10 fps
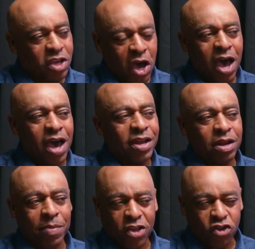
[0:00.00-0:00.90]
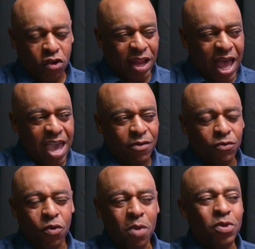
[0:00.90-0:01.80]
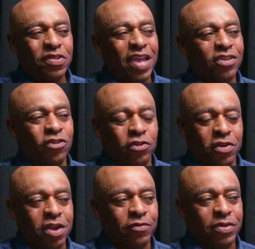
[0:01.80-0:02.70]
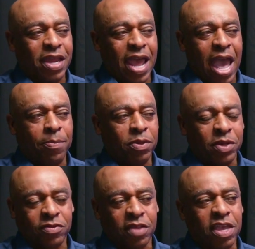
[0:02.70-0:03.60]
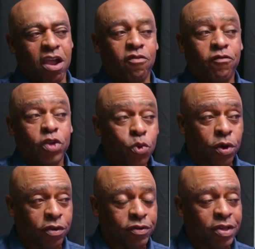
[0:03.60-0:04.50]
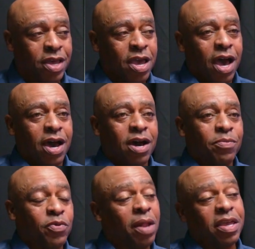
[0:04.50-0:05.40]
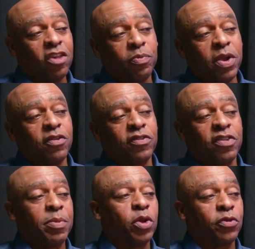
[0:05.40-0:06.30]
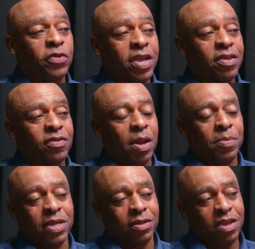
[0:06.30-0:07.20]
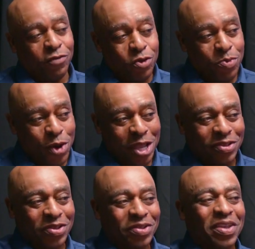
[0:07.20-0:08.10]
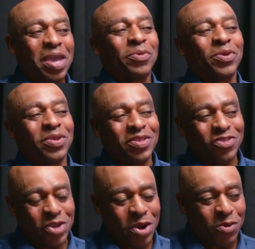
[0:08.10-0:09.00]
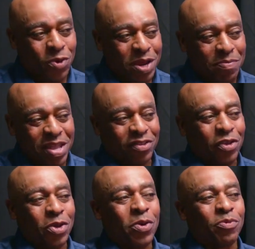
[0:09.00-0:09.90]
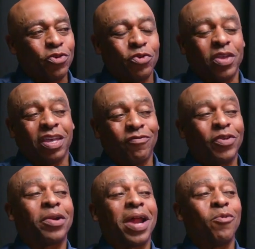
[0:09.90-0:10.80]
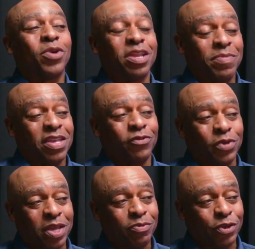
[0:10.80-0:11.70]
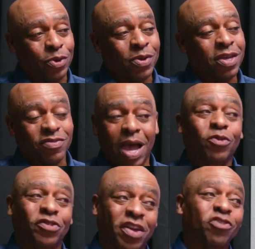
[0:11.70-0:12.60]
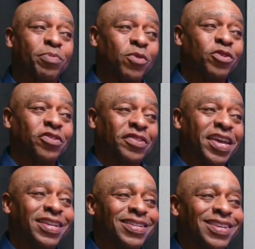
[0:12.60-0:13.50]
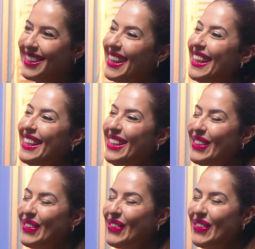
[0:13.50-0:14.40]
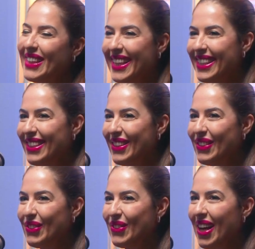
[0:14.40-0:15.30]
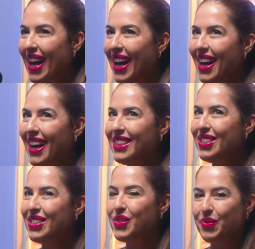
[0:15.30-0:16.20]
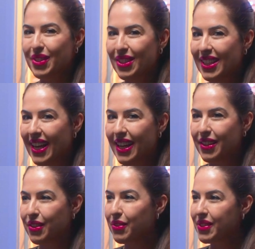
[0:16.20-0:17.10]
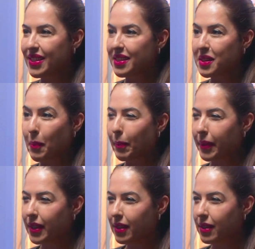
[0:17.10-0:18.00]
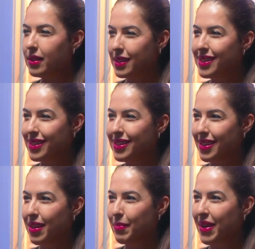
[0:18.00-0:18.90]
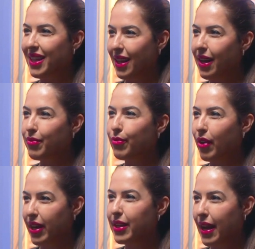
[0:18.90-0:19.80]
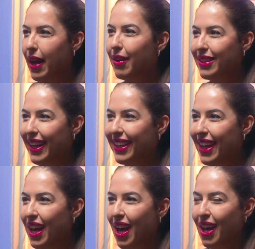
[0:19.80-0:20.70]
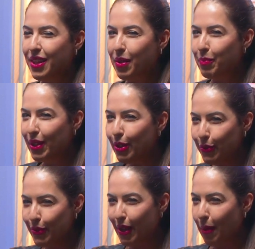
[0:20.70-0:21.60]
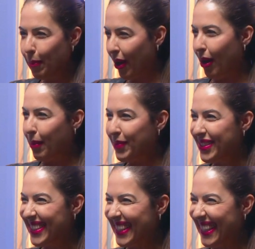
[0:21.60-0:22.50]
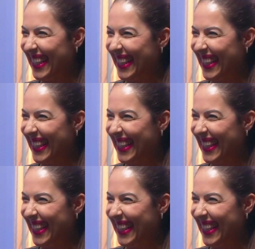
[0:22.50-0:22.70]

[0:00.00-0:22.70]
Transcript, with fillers: God and about your life. What was that shift that happened? Because I think our viewers uh, probably experienced similar things. And I mean, if you bring it to the table and share what it meant to you, I'm sure they can figure out what it means for them too. Because I was touched by what you said. Thank you. Thank yeah. you. I just feel like there's this peace in my life right now. Like the balloon got popped. Yes,